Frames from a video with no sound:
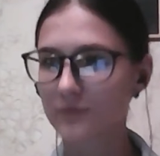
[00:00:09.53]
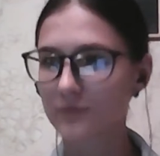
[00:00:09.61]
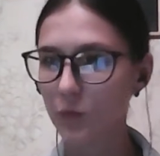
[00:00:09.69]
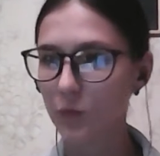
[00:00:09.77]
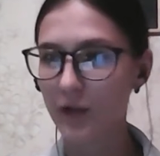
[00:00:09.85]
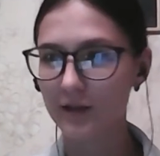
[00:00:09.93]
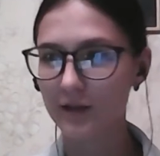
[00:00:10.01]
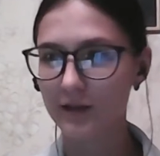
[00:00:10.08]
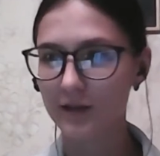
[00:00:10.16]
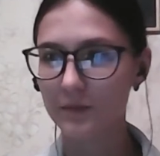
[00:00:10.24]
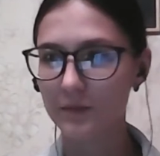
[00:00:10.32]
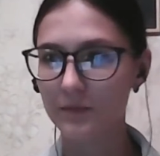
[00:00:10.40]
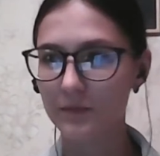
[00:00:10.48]

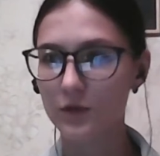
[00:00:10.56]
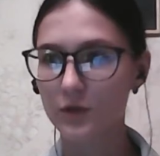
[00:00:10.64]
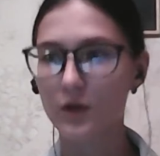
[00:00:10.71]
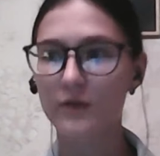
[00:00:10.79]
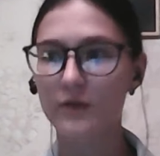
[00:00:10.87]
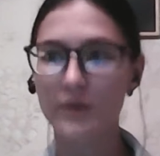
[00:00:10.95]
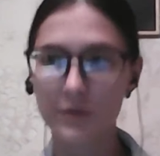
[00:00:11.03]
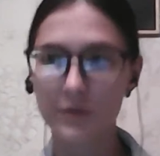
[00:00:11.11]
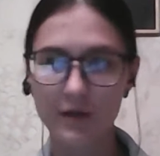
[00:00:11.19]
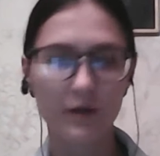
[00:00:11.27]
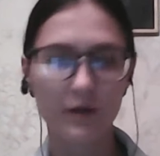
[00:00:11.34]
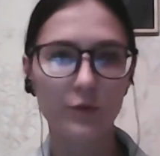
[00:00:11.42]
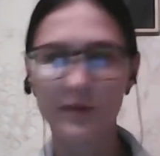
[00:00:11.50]
Welcome to our webinar
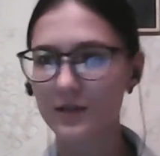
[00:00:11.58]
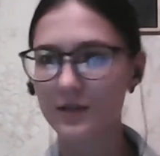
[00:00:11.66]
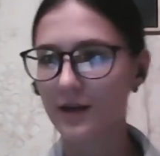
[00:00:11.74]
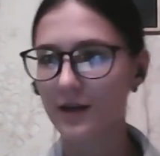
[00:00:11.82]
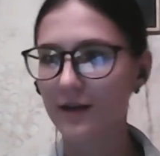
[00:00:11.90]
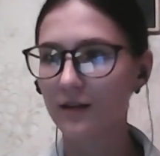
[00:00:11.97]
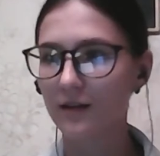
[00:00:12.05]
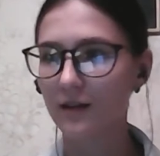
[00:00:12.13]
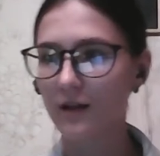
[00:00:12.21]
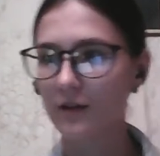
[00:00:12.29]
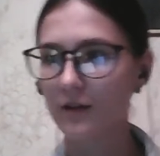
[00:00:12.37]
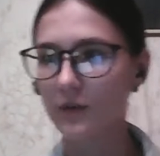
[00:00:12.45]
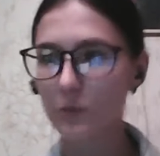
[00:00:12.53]
with the title The
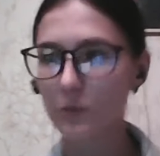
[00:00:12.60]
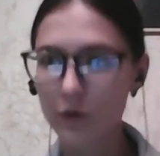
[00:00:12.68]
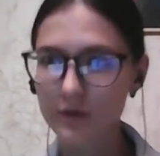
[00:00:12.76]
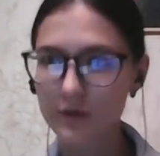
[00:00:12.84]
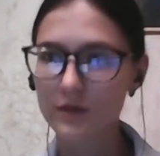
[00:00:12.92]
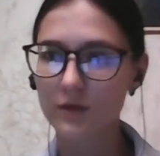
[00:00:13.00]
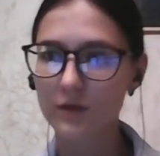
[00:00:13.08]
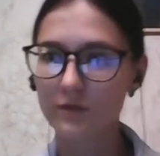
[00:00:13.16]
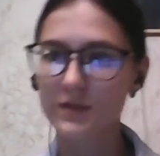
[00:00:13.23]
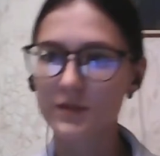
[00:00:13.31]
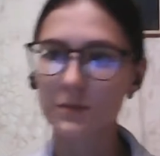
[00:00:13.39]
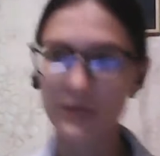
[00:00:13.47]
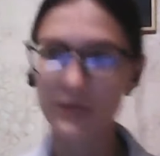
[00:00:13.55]
Importance of
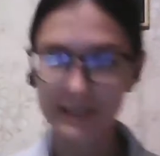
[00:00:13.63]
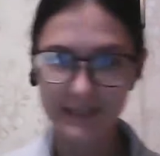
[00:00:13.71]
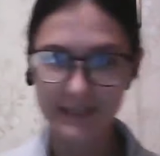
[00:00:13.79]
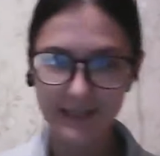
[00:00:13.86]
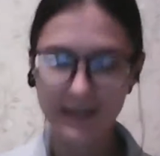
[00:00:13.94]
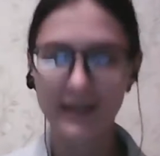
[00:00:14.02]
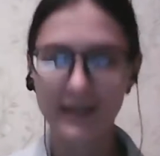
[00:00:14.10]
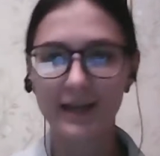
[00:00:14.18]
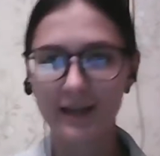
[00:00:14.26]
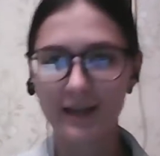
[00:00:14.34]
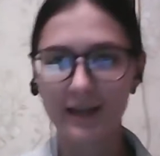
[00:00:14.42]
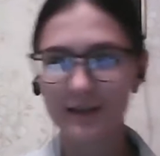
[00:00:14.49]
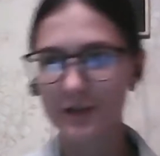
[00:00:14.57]
Simplicity in
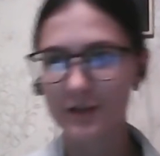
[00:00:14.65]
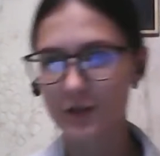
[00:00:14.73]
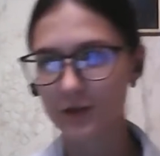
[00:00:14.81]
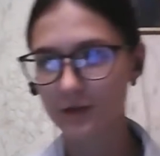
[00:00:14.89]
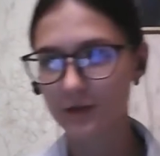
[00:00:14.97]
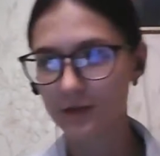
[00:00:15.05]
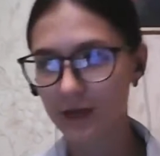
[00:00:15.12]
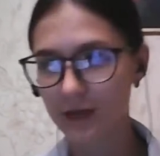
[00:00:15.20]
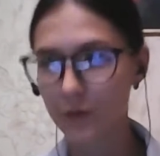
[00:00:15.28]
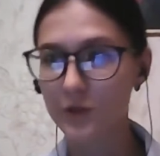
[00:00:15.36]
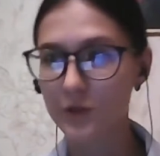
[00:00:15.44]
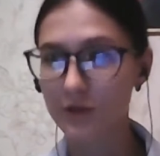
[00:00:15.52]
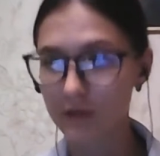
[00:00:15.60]
English
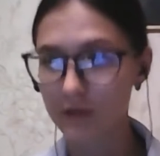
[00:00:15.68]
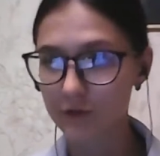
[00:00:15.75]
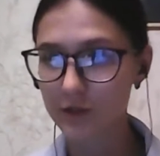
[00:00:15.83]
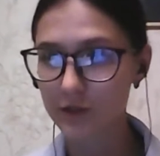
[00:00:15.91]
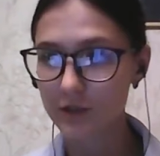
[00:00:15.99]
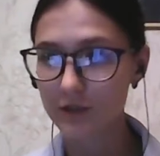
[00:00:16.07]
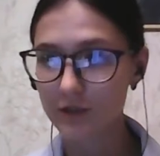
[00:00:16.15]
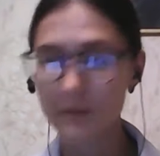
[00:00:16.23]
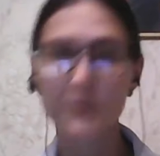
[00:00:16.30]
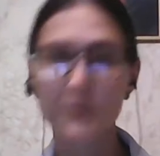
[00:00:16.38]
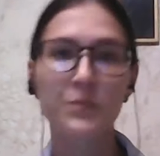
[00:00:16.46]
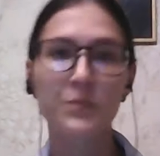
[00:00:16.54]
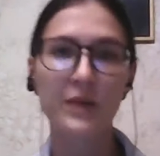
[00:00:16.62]
Language and Literature.
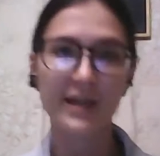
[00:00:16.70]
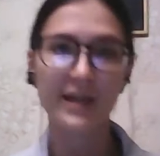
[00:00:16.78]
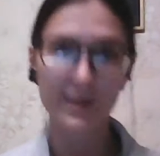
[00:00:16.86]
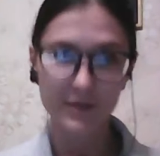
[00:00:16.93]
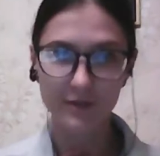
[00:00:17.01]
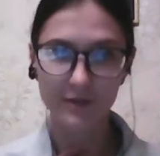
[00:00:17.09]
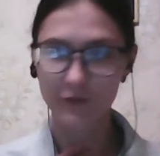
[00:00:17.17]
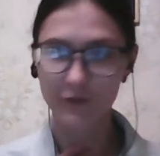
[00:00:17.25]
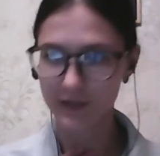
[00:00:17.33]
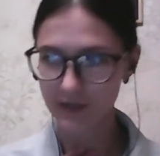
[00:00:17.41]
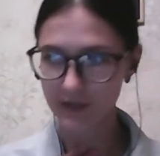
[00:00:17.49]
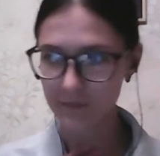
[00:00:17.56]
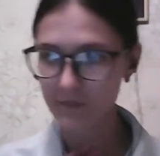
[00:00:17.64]
My name is
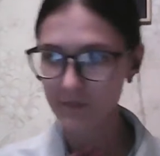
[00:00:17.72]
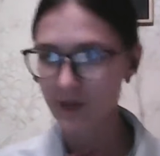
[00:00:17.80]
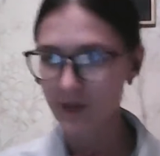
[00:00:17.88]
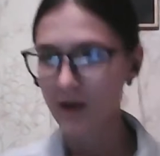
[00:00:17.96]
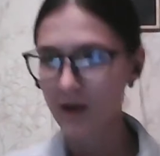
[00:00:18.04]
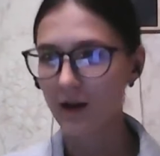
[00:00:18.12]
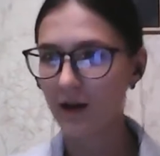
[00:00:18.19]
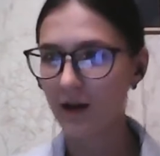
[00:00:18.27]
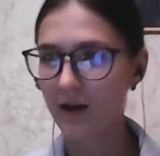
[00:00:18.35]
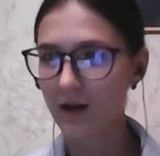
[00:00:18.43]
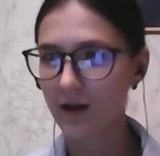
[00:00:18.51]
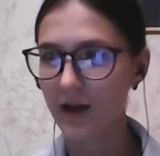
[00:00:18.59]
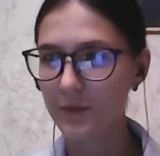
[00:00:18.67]
Irina.
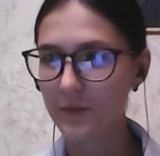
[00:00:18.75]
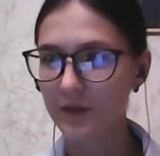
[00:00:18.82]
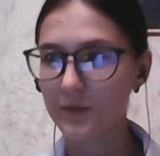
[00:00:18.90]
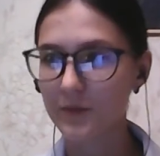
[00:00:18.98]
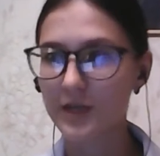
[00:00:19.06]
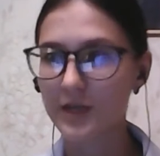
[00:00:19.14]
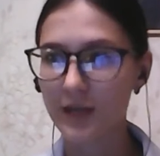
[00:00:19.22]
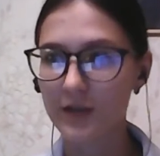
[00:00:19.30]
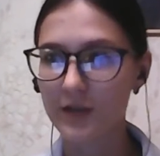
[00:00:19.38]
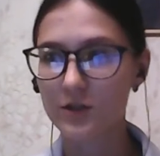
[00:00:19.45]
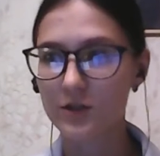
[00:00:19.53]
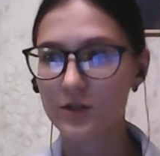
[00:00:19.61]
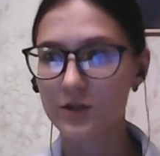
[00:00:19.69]
I'm a
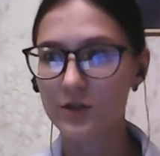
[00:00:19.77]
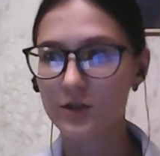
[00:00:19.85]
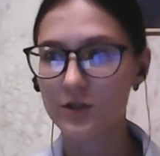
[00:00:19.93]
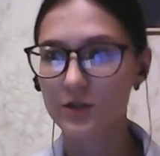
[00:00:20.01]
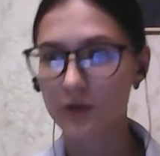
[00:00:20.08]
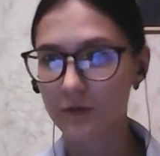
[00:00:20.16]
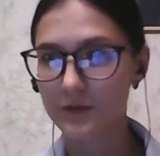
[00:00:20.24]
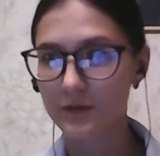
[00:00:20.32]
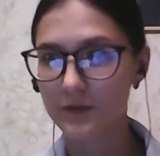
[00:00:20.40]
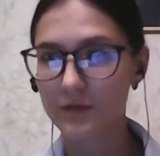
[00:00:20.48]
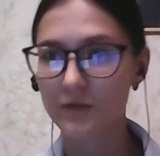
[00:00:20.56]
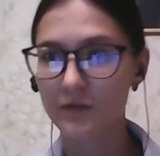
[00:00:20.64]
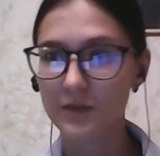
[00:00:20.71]
communication officer
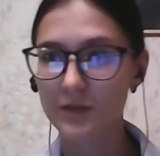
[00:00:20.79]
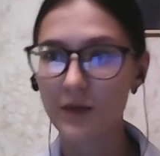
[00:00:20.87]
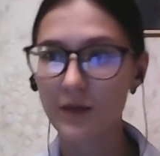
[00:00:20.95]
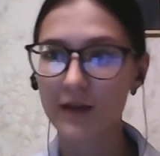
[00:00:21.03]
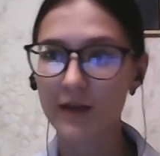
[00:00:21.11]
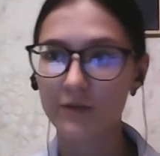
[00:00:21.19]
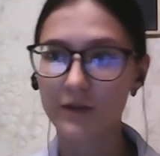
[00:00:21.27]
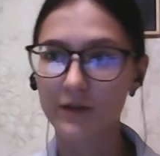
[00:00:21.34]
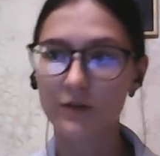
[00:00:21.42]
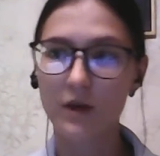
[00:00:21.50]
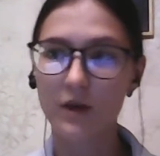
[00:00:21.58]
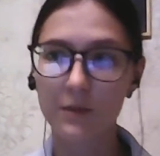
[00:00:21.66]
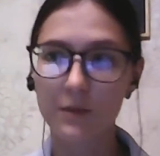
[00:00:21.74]
at Fatima
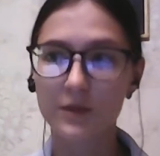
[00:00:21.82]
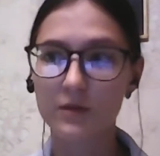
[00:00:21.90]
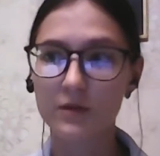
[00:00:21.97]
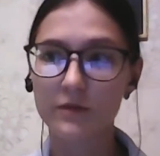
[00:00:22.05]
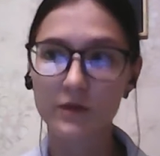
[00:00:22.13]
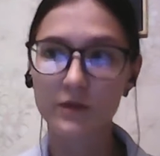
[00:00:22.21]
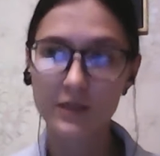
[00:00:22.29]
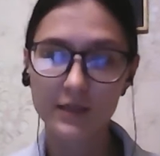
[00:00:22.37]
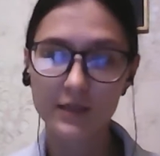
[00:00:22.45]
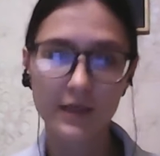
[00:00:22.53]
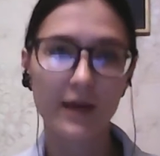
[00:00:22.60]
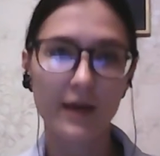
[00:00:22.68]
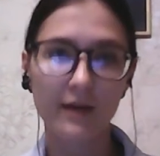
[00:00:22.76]
Al-Fihri Open University,
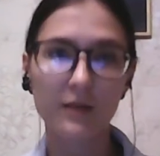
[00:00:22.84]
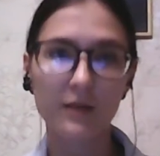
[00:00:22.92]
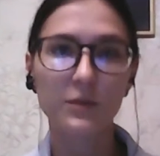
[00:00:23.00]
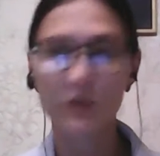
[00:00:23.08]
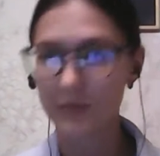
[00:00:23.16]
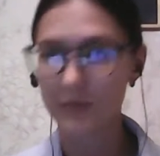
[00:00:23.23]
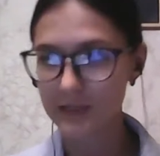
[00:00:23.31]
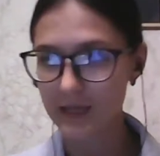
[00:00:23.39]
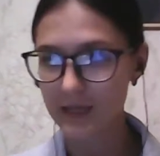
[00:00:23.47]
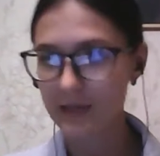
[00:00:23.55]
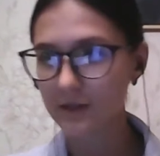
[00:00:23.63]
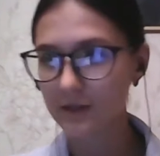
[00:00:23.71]
and I'll be your mediator.